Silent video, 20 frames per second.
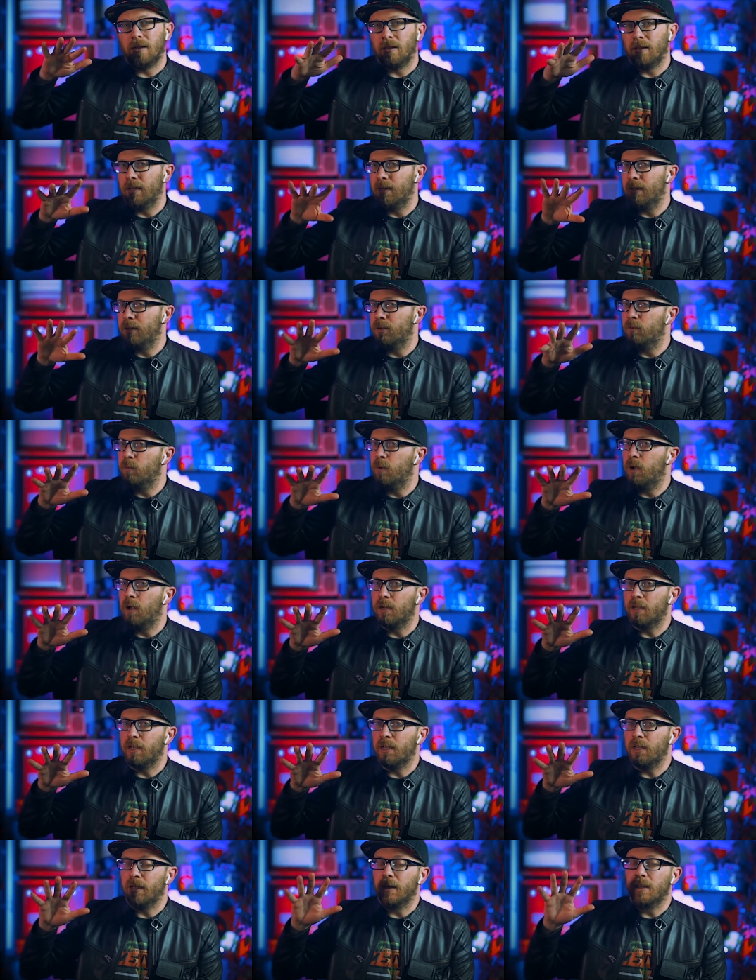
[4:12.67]
a little
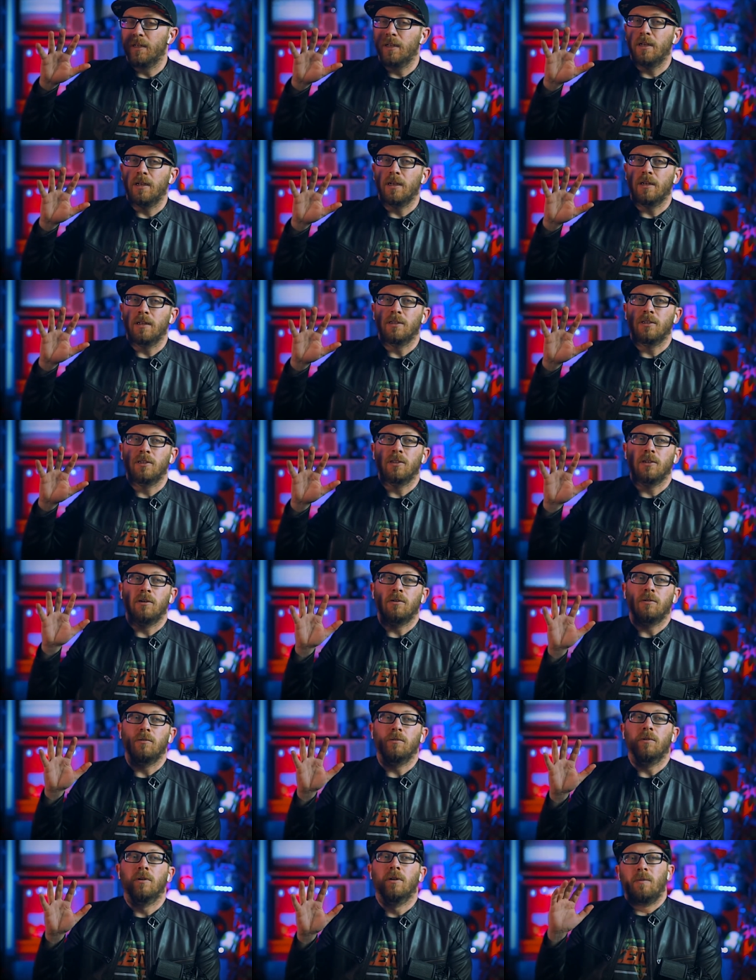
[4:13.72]
wonky. And
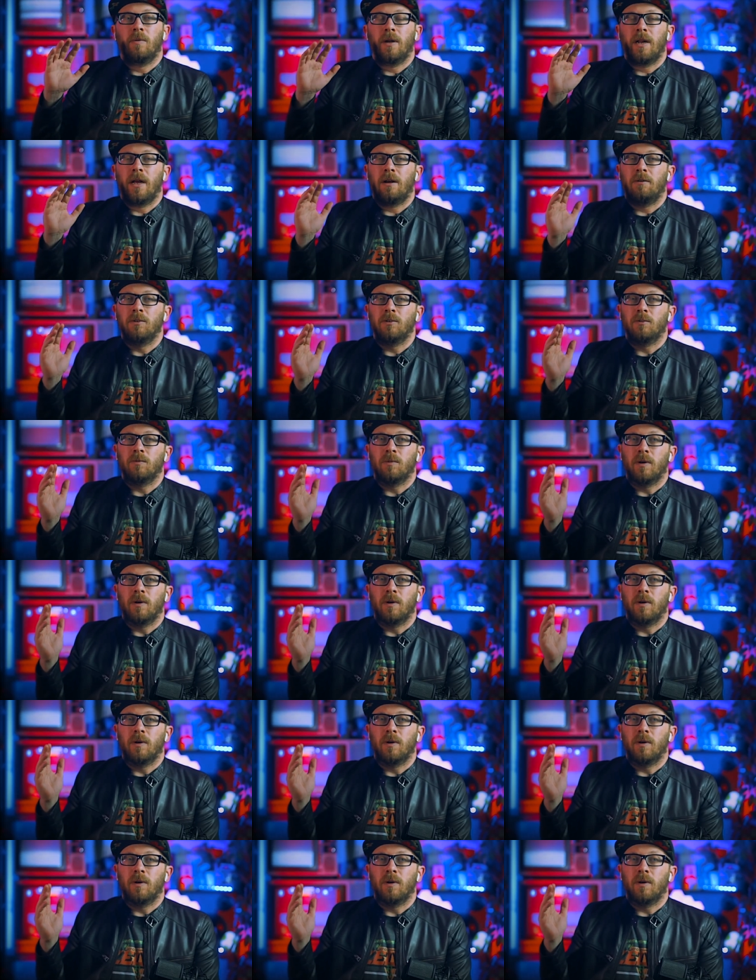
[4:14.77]
so when I was